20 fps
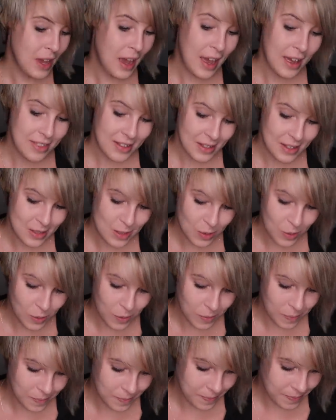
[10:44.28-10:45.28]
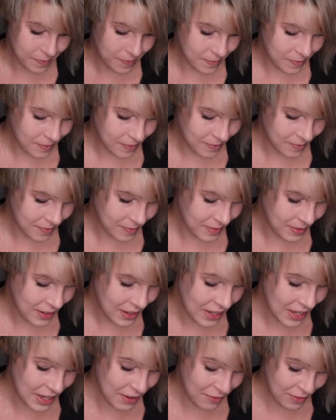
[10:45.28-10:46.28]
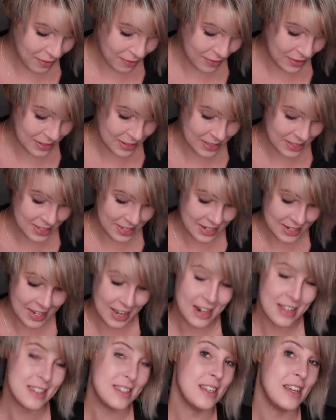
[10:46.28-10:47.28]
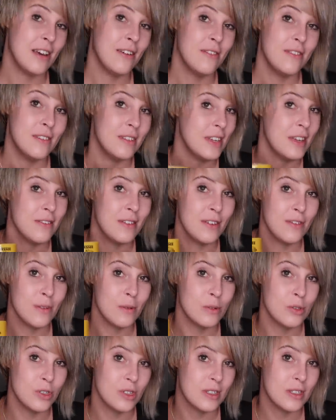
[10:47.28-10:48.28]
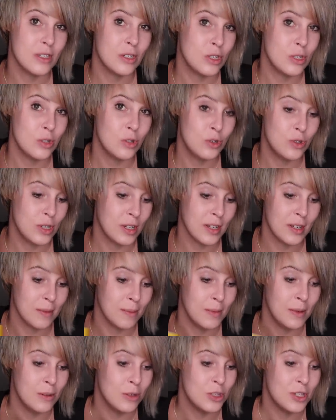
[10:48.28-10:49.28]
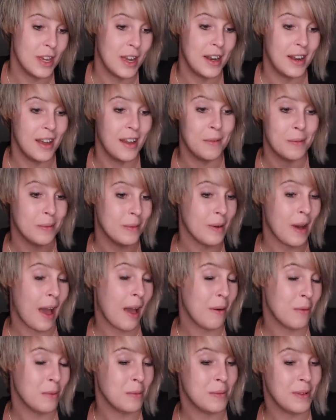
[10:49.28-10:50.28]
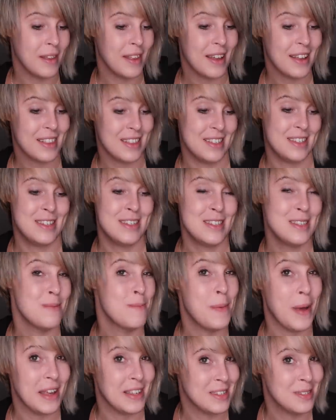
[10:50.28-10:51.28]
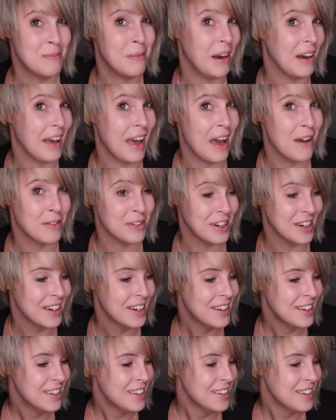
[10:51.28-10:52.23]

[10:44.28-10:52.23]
I think it's cool. Even if it didn't say Tennessee, even if it was just a dude drinking moonshine, I, I would be like, this is the best mug ever.